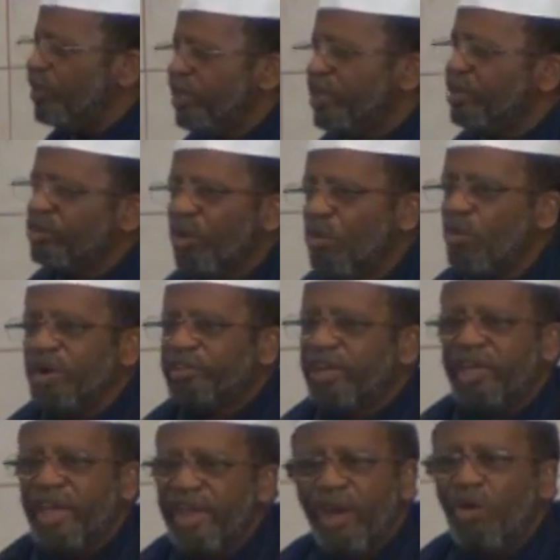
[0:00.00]
we didn't know what
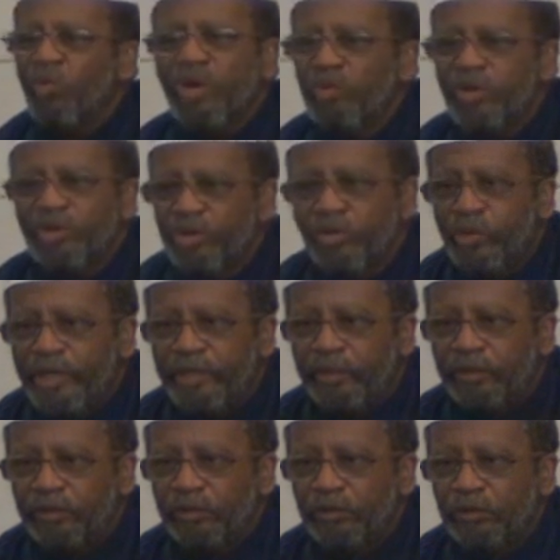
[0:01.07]
the hell we were doing.
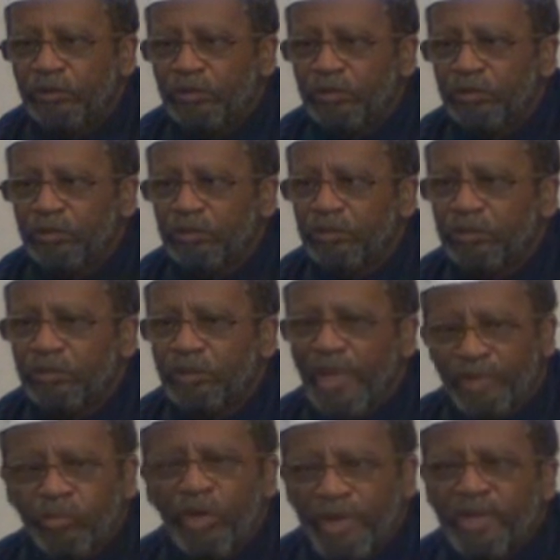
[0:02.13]

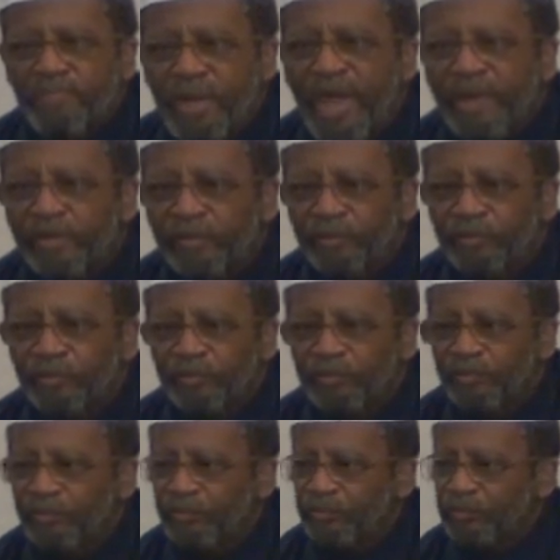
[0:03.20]
That's what it meant.
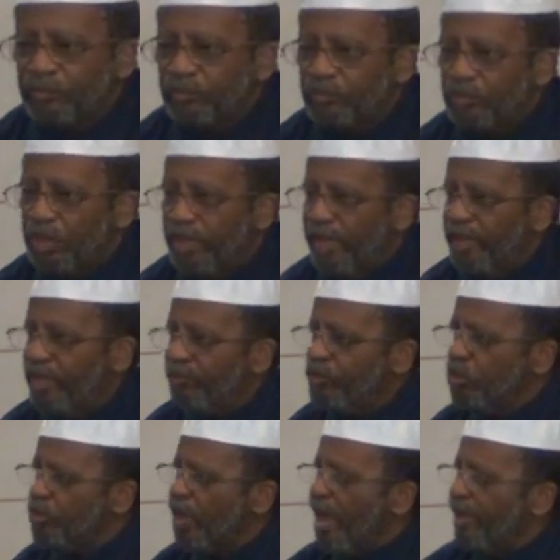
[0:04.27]
And if
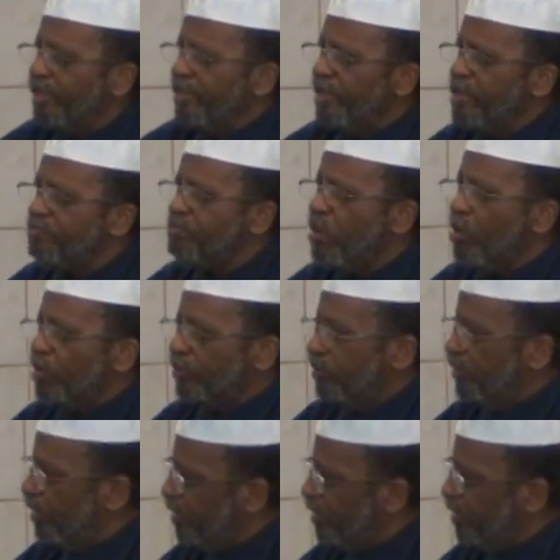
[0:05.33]
you got any book,